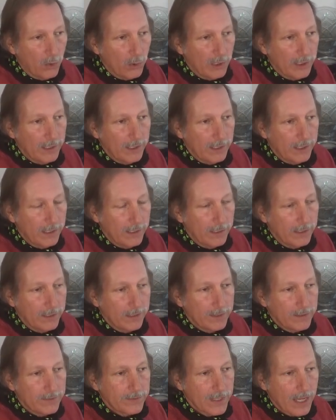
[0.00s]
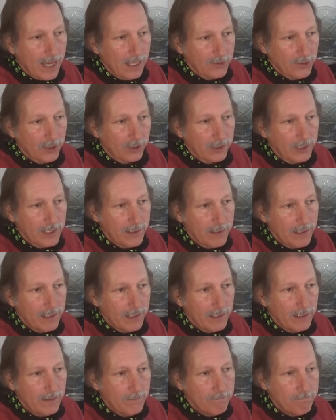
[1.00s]
is
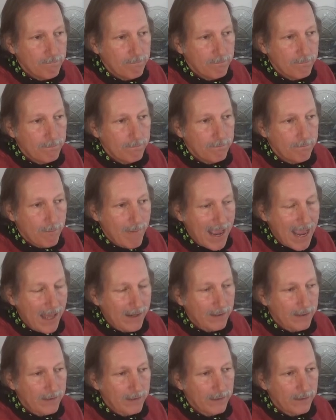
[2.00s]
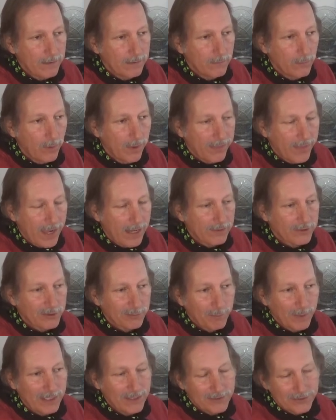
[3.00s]
actually matter without
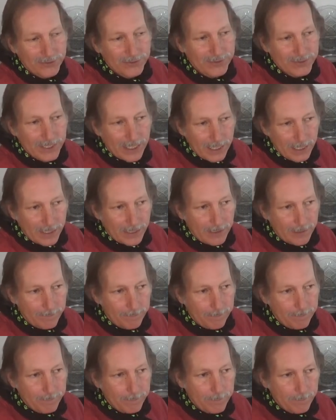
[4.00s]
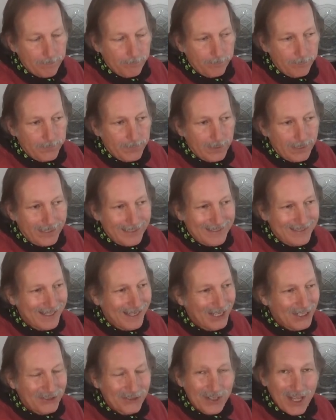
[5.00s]
space and time. It
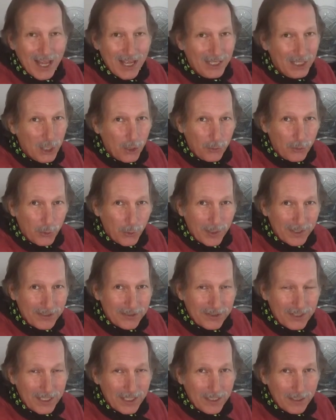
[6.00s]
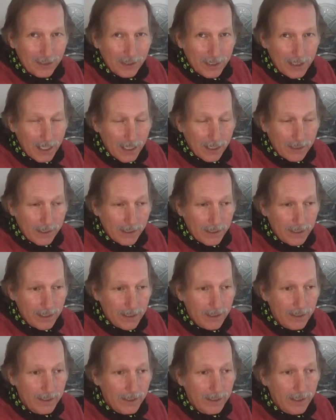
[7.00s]
does not go to a singularity.
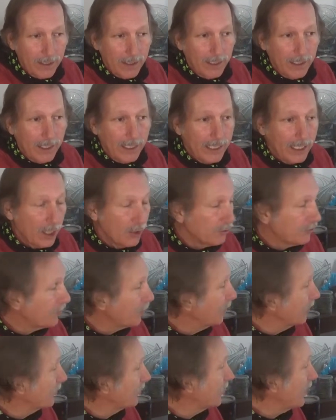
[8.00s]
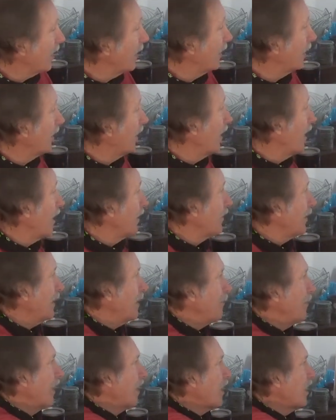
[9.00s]
It goes to a
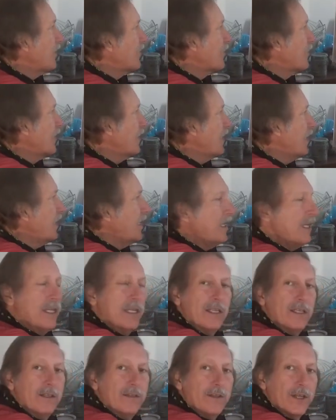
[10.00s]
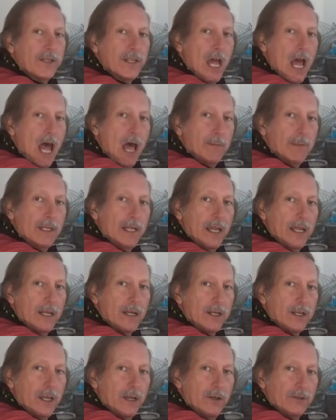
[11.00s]
singularity because the
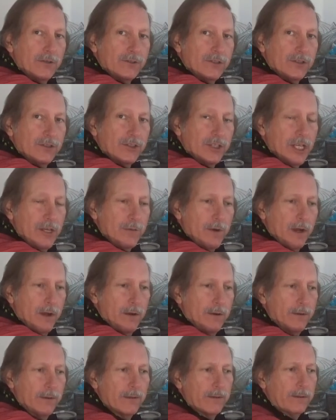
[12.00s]
denominator goes to zero.